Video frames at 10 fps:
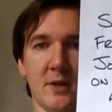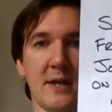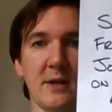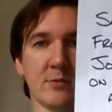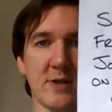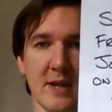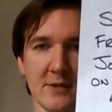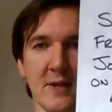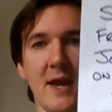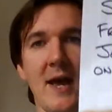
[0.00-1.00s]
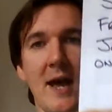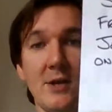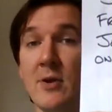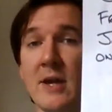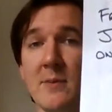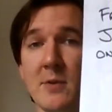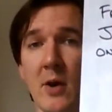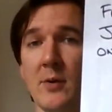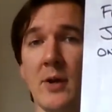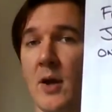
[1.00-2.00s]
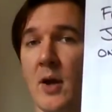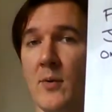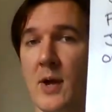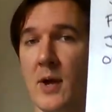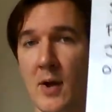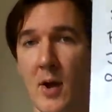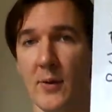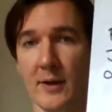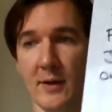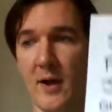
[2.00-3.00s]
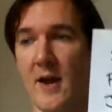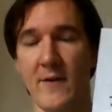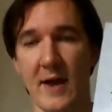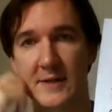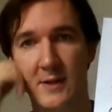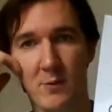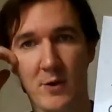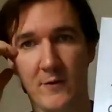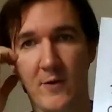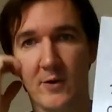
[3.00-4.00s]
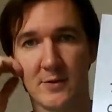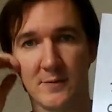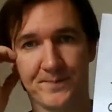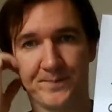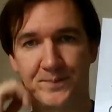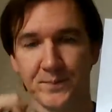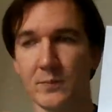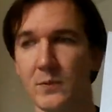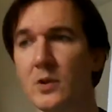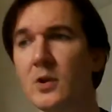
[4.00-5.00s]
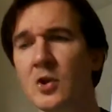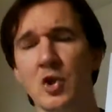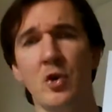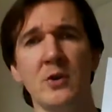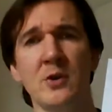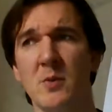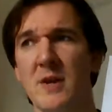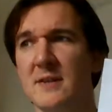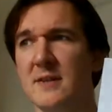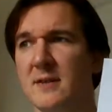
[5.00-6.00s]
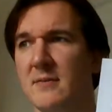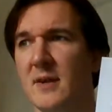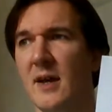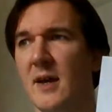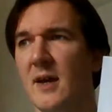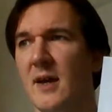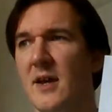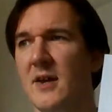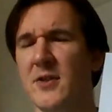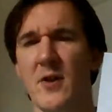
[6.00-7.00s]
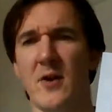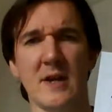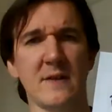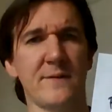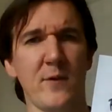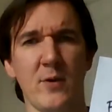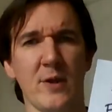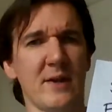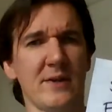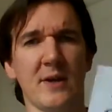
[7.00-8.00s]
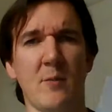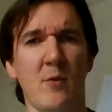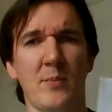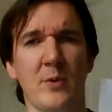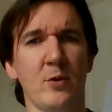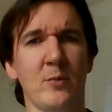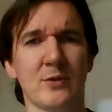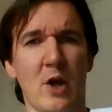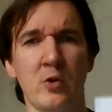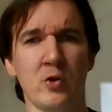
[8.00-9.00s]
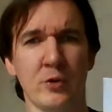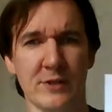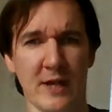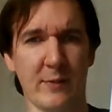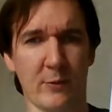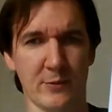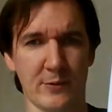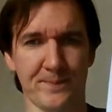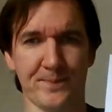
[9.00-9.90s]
equals this, and you can keep going and going and going. I have had it where I've got joins with 30, 40, I think at one point almost 100 tables.